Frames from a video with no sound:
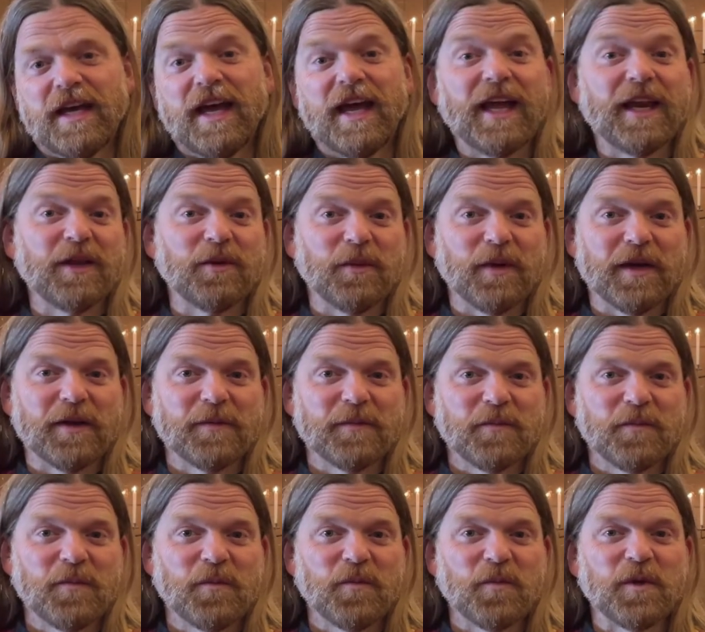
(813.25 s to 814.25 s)
anyway,
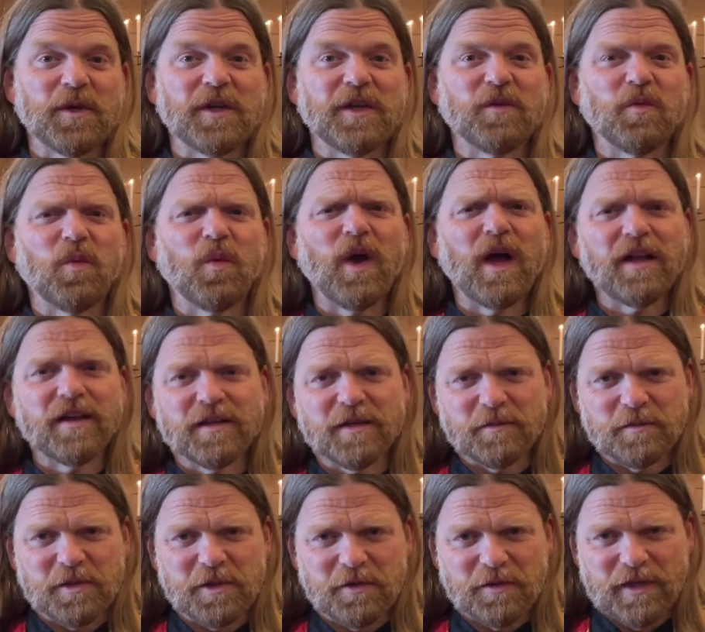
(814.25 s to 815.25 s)
we
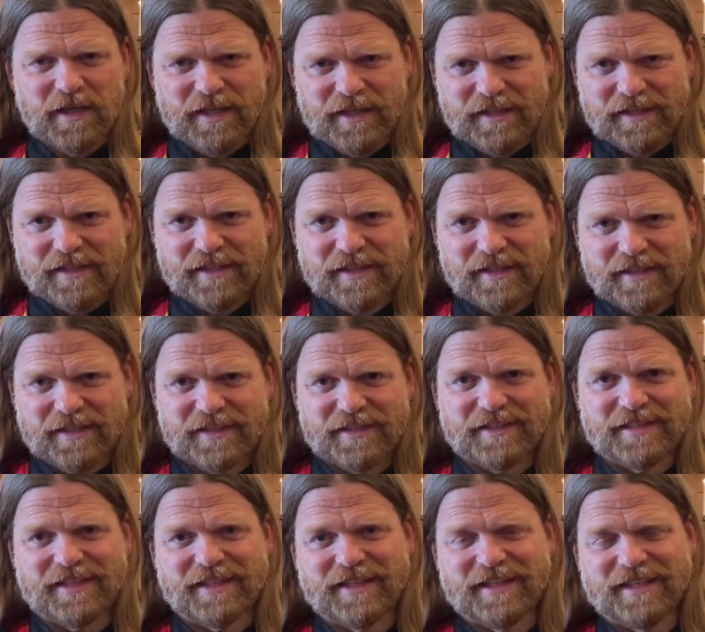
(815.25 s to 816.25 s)
welcome you in
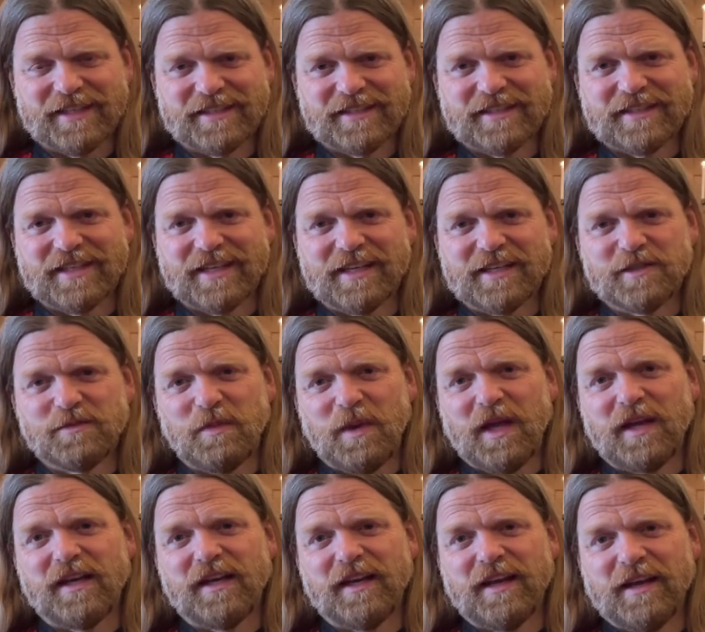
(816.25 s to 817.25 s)
to this
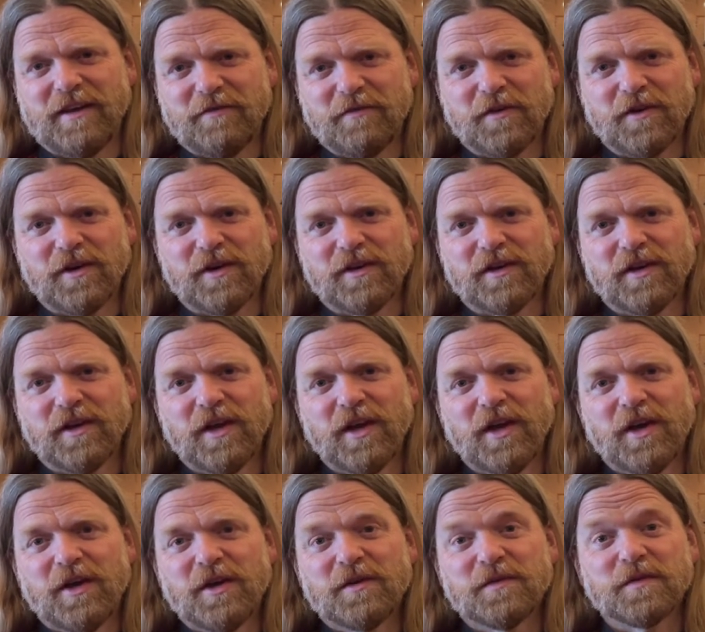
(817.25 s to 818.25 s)
expanded effort
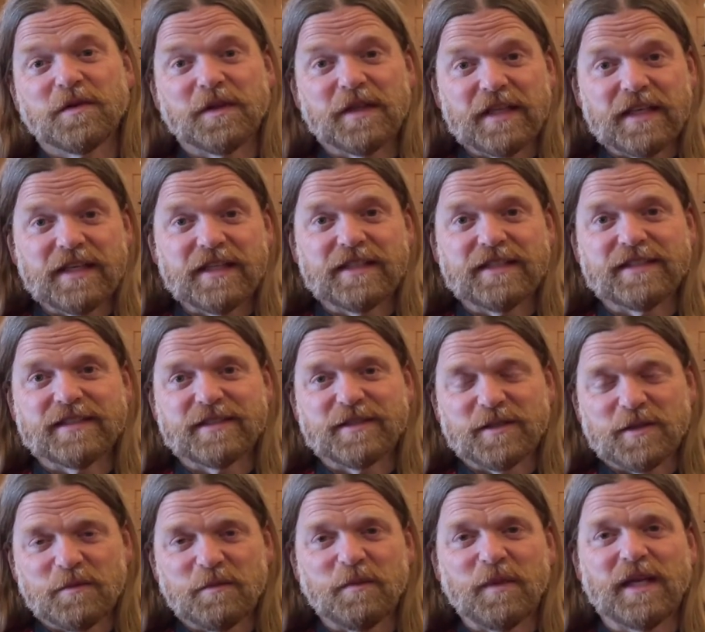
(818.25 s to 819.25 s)
for these
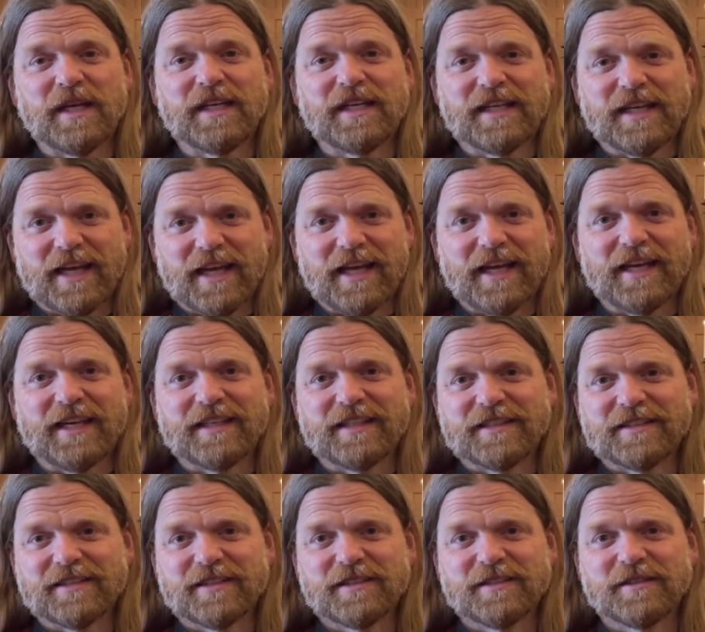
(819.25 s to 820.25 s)
many
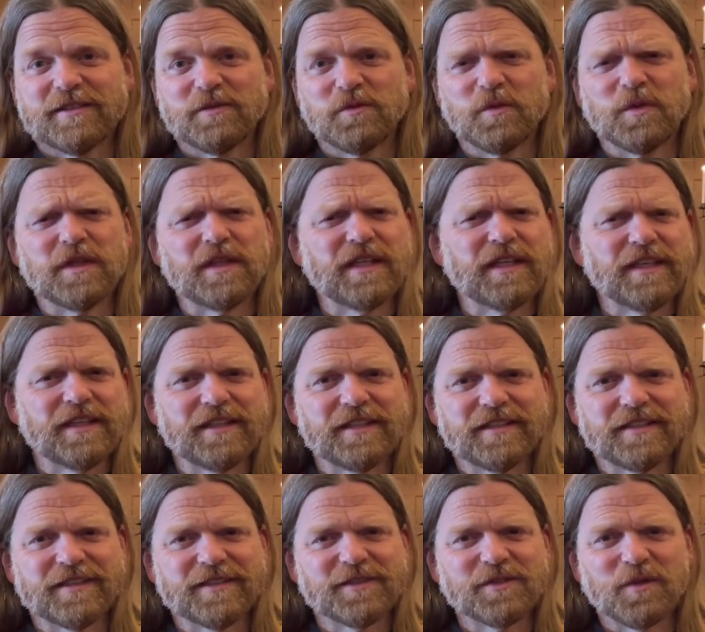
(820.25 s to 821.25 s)
days with
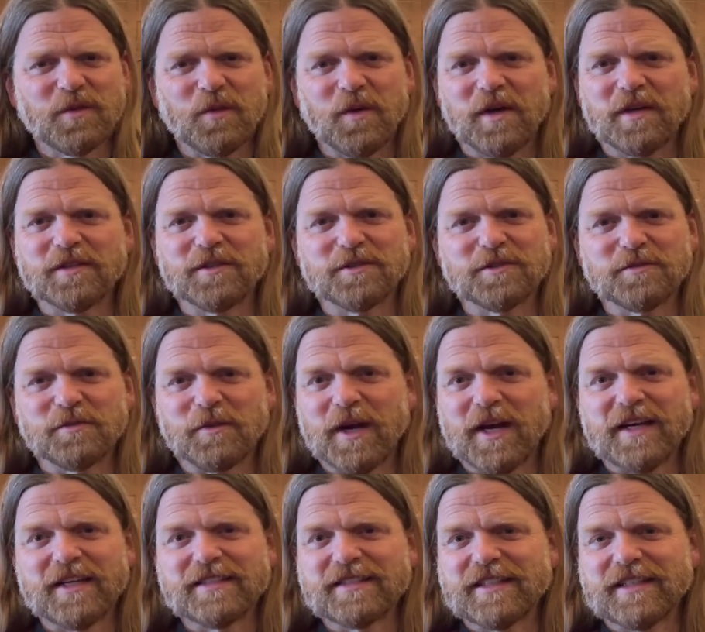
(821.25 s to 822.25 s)
these waters
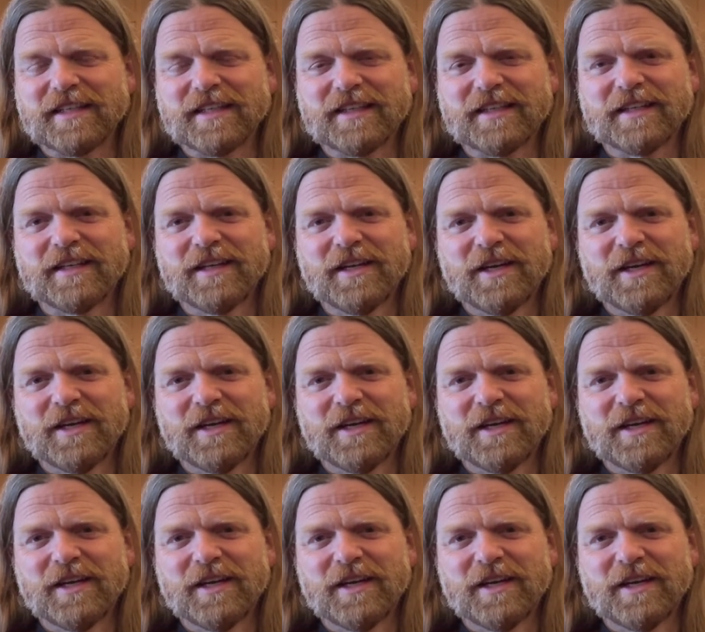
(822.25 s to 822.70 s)
rising